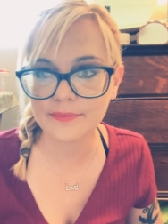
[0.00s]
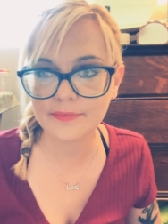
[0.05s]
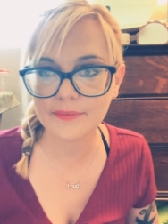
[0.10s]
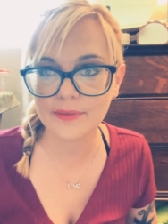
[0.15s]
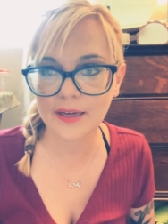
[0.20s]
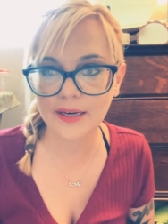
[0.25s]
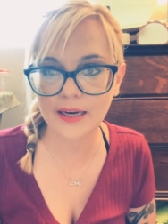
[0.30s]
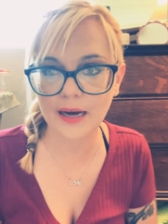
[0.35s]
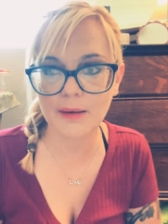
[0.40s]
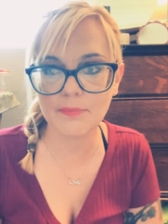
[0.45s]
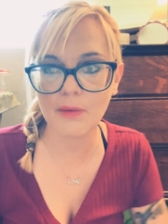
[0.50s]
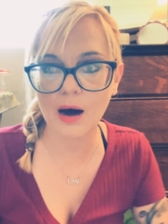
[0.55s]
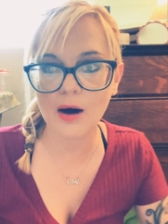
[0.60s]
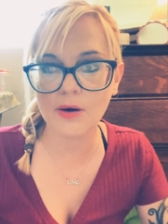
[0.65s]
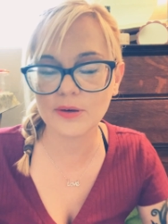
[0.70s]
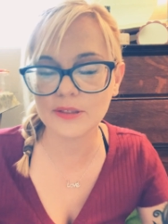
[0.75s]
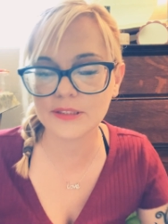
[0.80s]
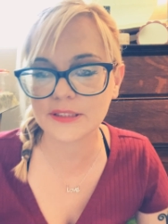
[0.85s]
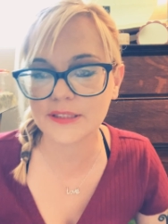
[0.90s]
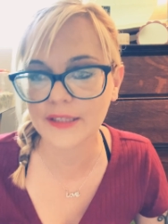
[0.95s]
Like I'm
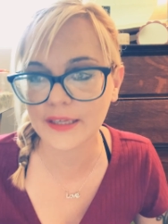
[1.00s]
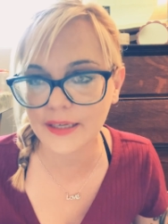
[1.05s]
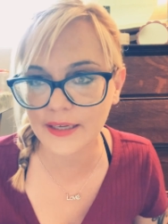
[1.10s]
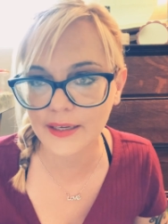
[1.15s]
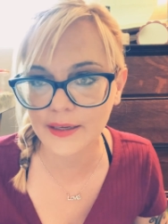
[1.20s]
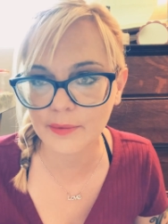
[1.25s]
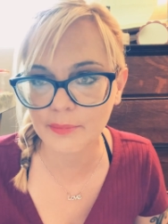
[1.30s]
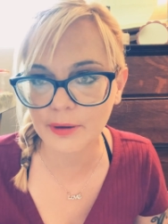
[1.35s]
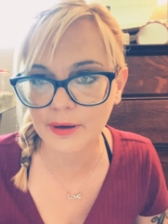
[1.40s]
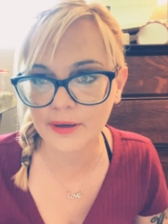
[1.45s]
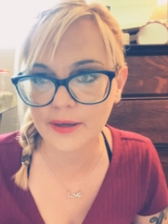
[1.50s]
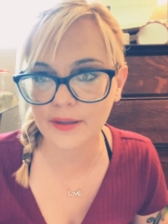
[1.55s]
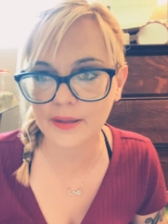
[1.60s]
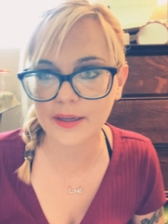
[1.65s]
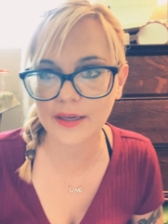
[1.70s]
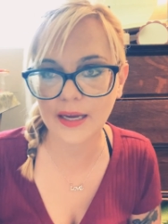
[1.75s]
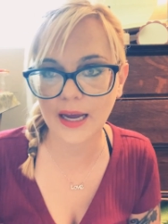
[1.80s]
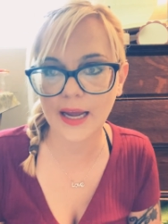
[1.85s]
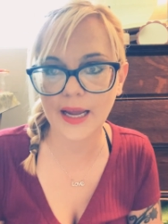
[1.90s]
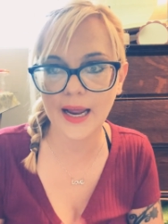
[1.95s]
always thinking about it. Like
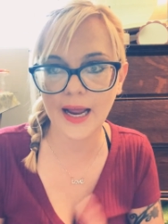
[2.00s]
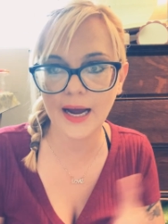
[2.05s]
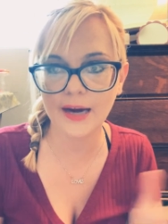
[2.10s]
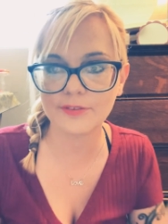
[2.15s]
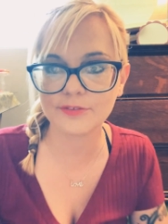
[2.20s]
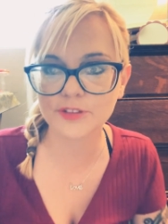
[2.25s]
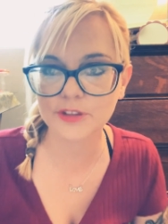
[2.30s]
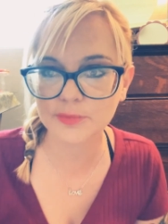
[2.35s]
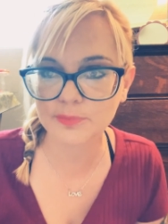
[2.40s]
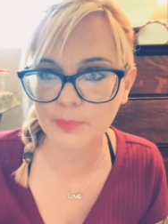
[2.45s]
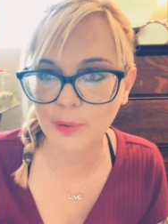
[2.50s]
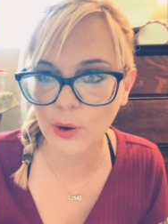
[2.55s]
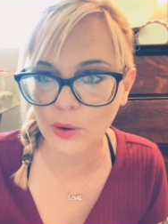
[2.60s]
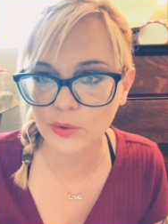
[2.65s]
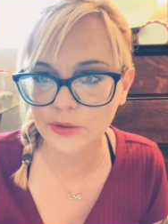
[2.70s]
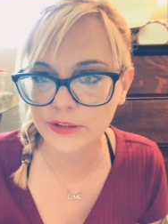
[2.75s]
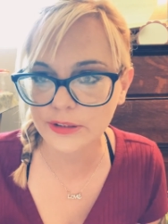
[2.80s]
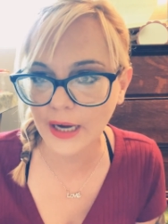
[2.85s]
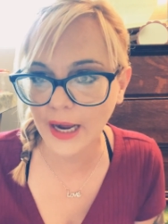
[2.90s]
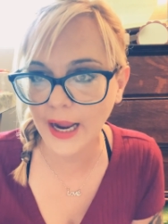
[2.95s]
I have to
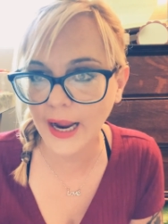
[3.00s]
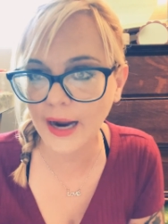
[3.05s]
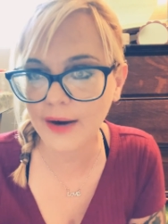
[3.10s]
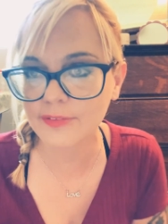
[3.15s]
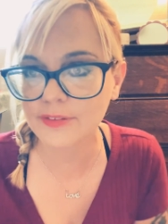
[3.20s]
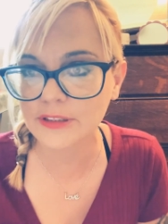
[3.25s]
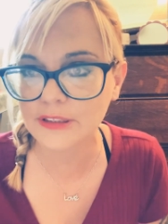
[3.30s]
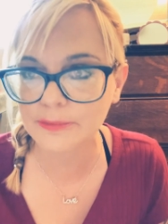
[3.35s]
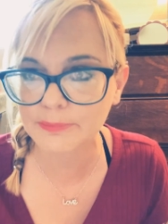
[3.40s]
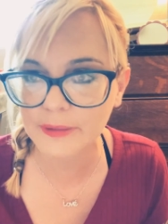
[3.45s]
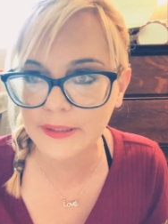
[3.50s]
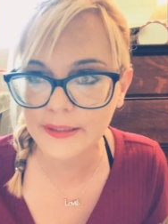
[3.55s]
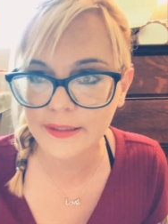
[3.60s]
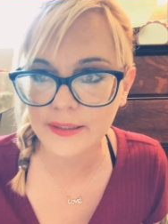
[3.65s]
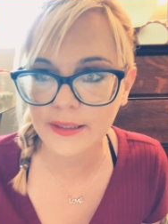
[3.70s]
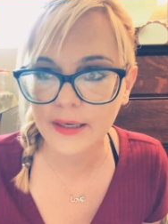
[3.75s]
post. I have to speak.